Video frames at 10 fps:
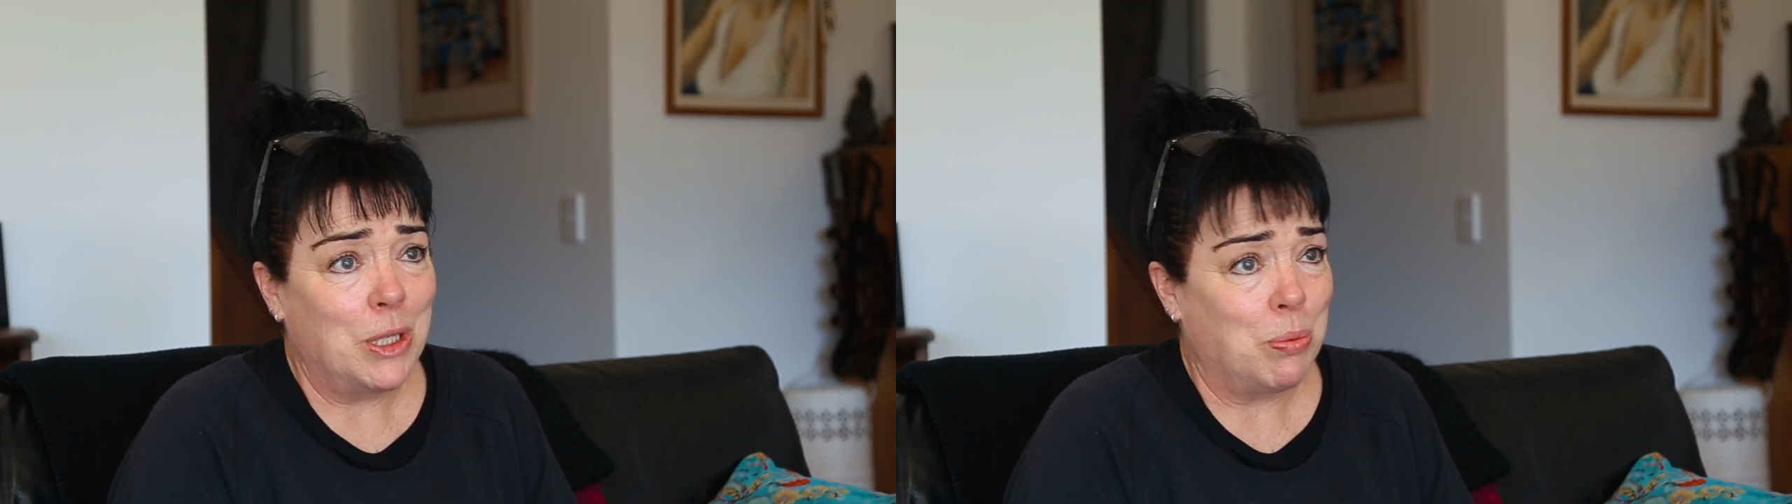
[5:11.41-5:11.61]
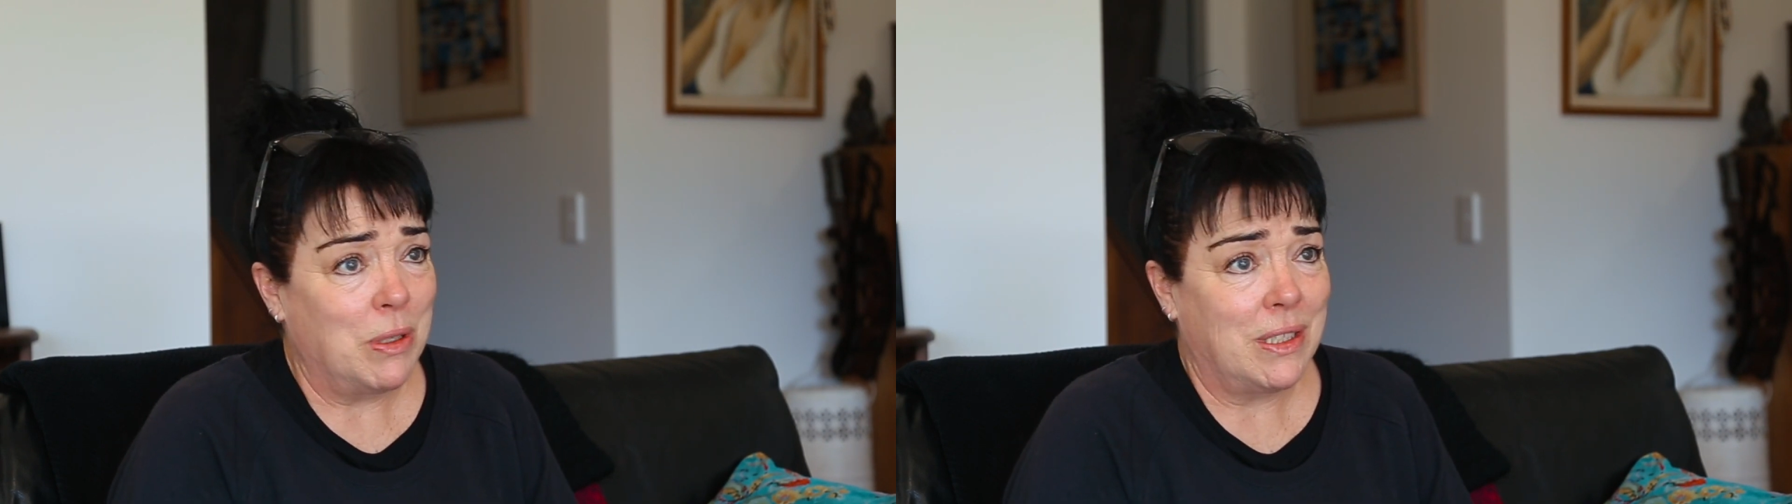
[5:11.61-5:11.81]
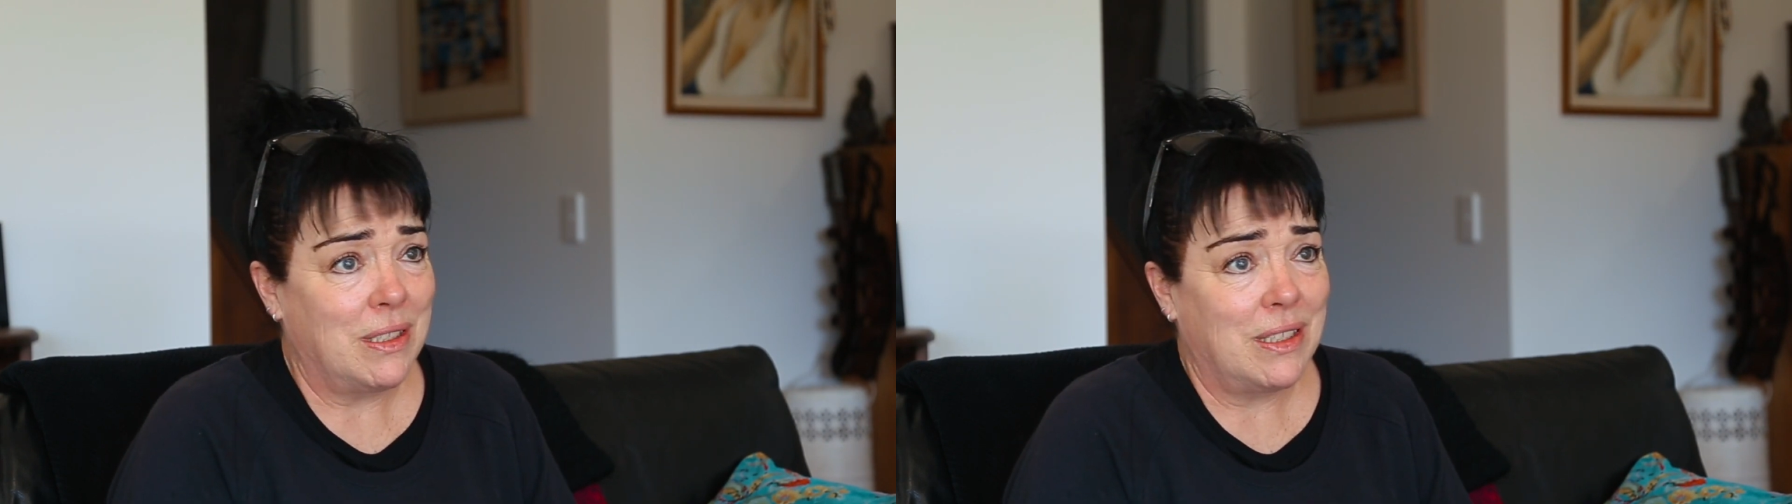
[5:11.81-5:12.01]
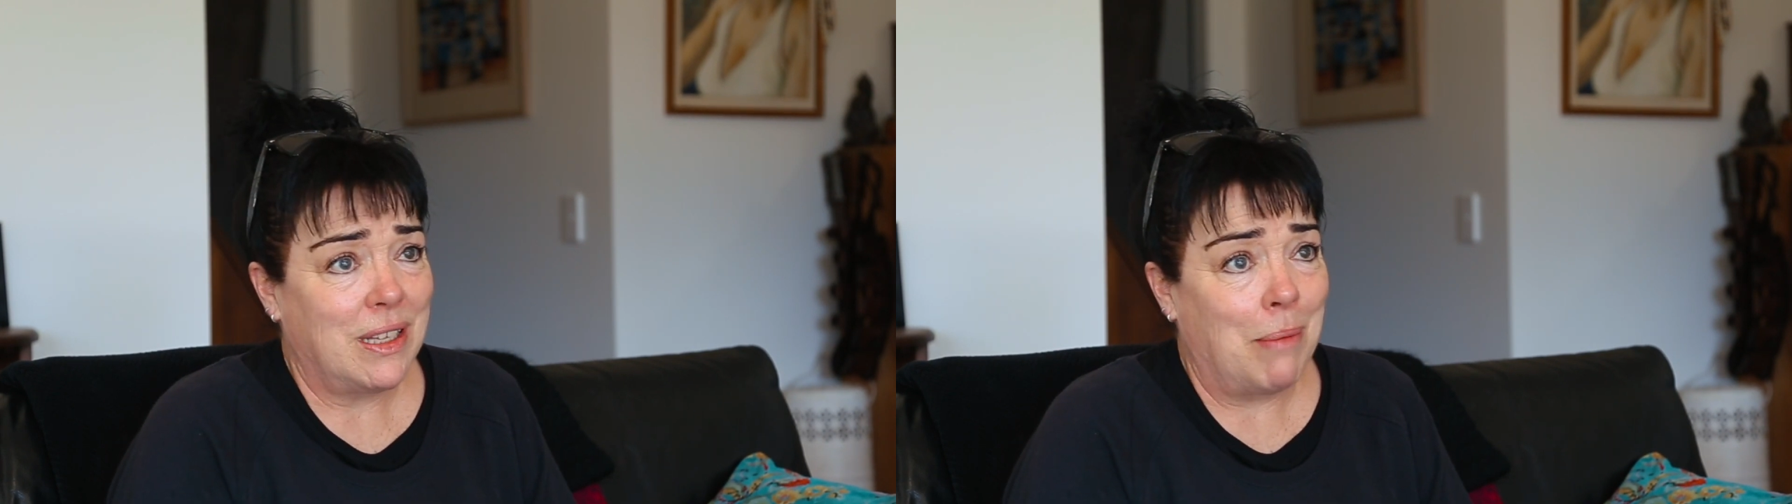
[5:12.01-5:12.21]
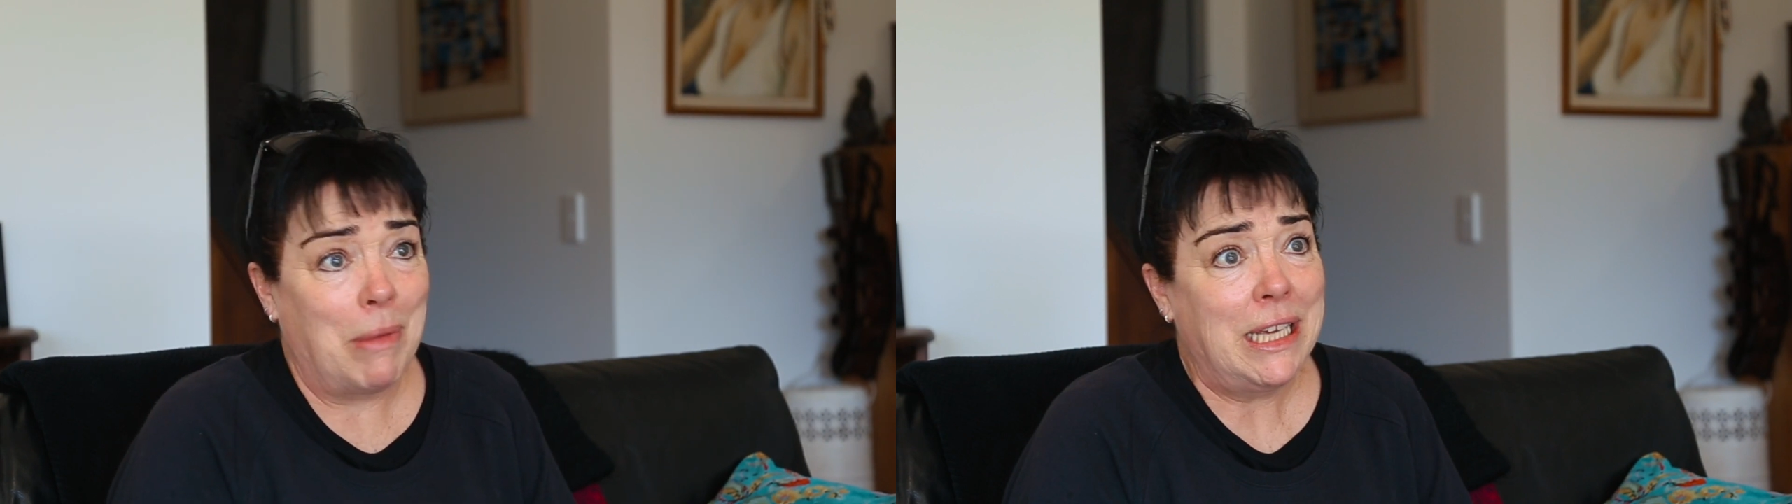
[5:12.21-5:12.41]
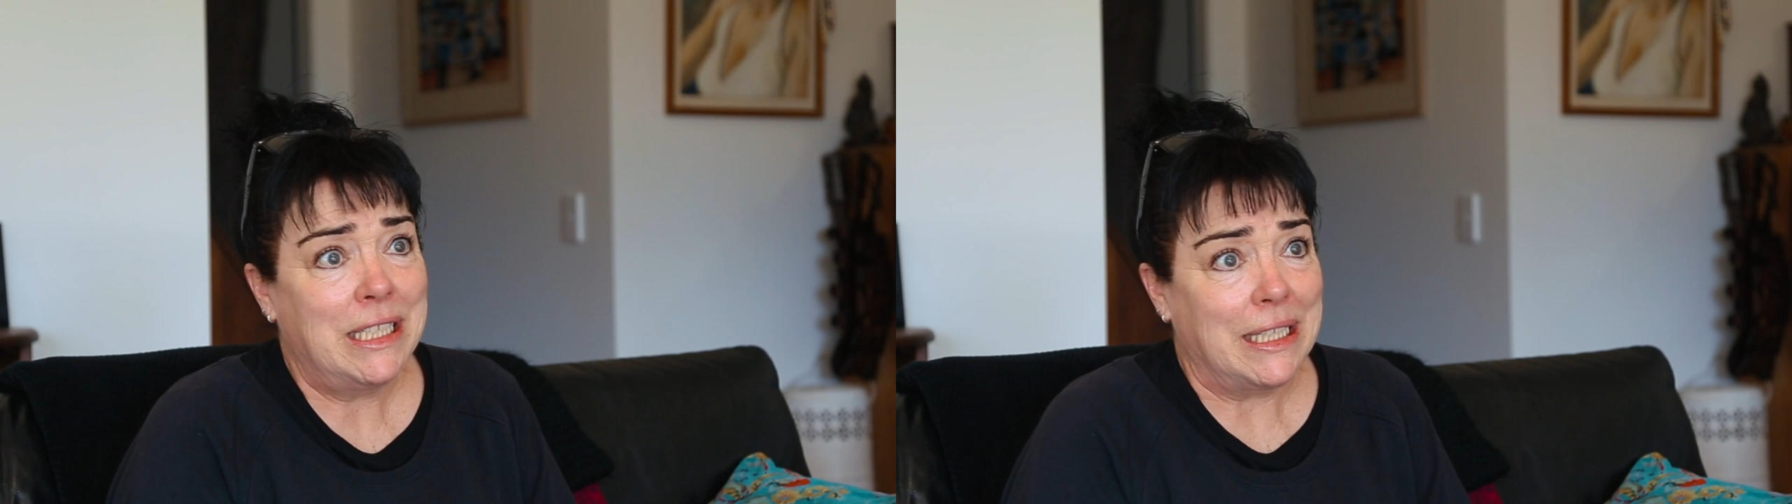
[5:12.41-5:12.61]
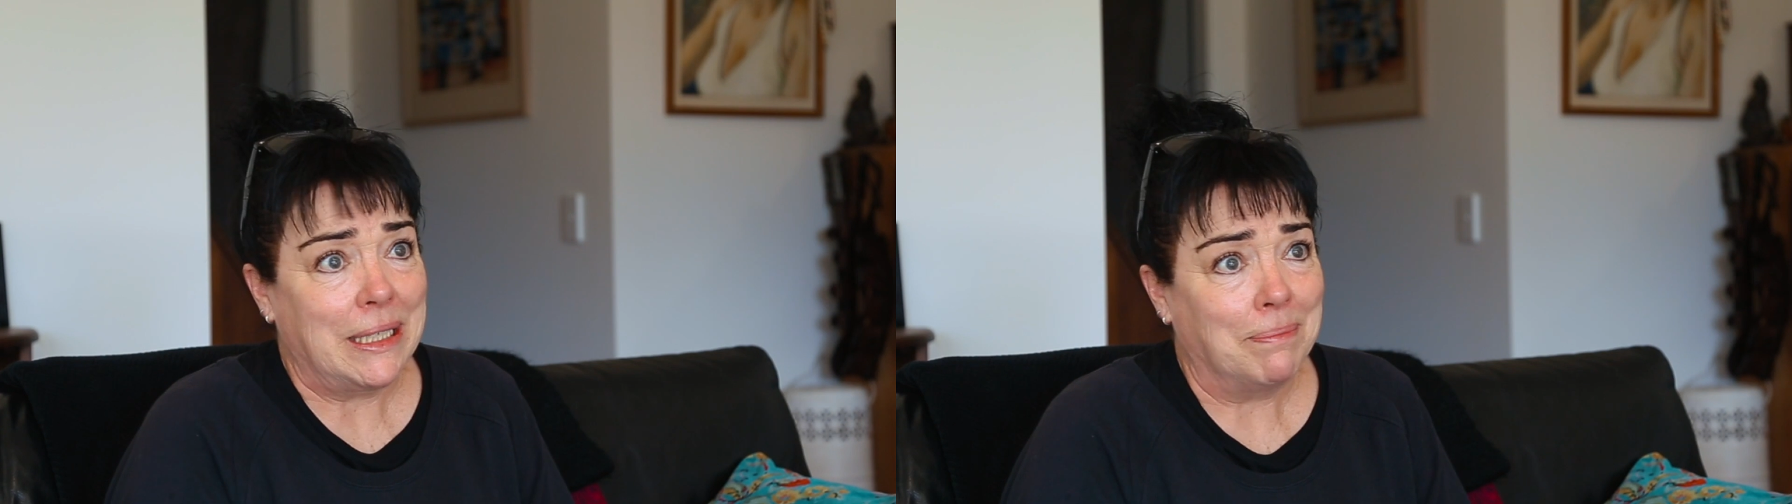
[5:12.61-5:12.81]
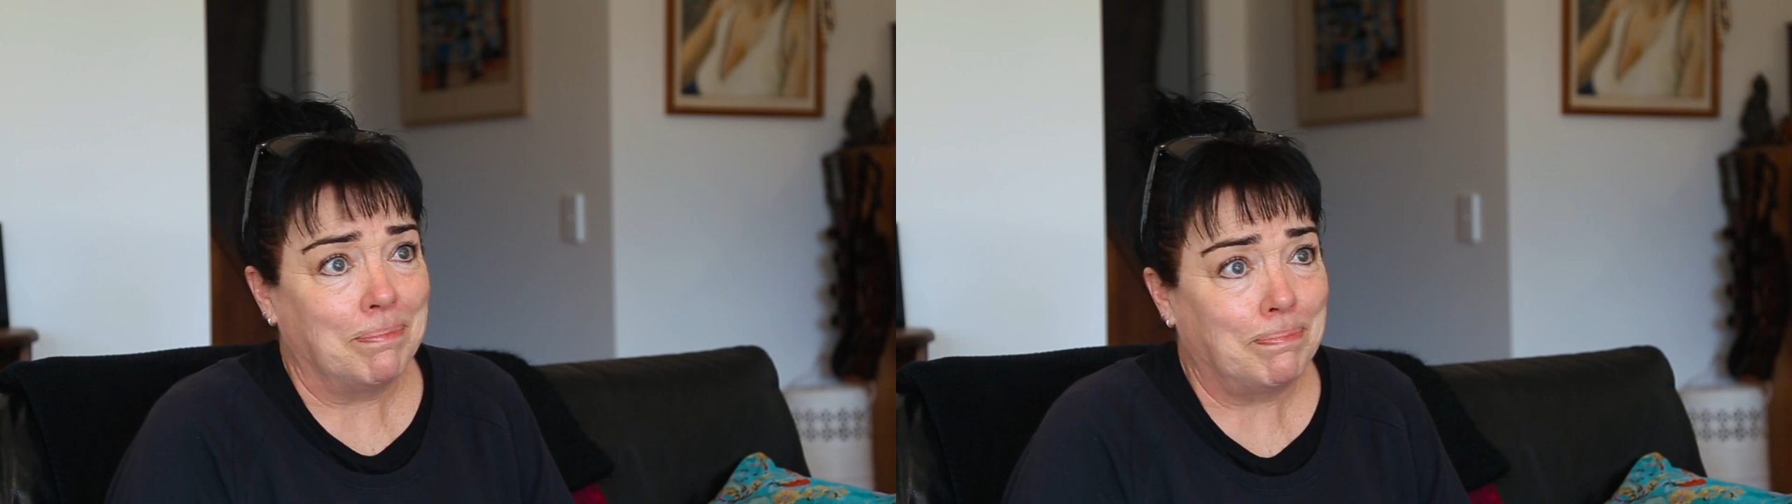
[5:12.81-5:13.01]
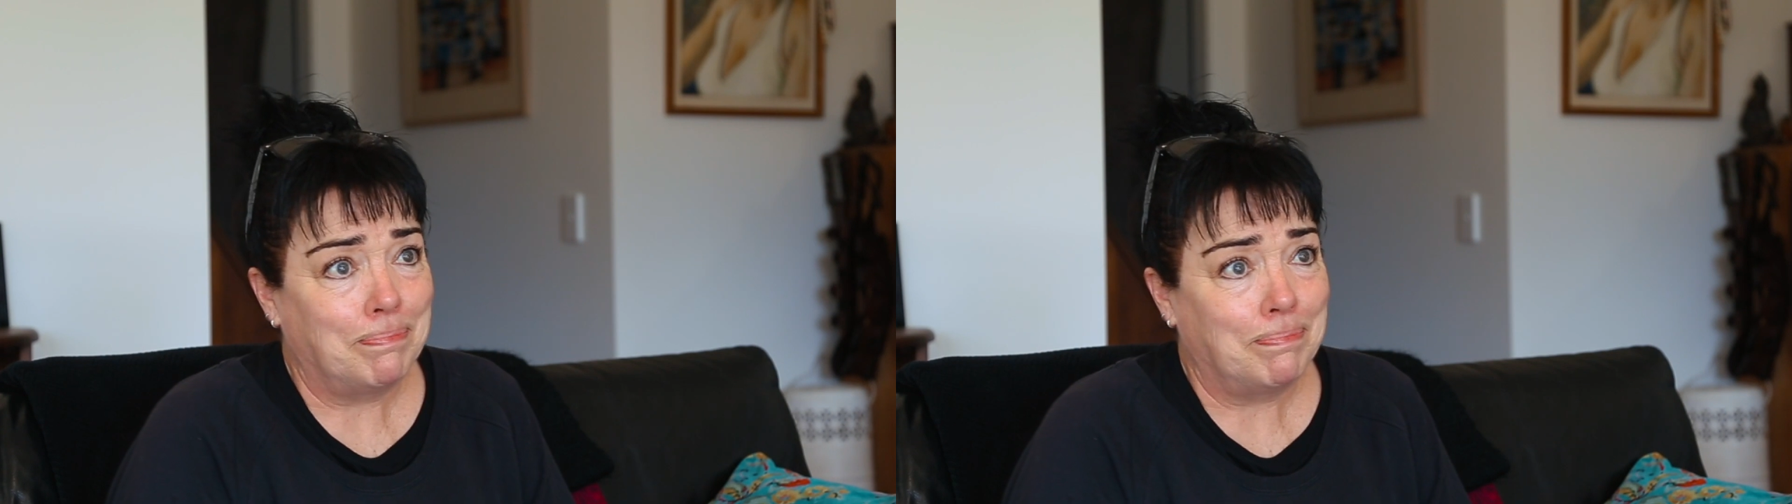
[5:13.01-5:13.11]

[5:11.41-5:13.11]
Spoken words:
which was amazing.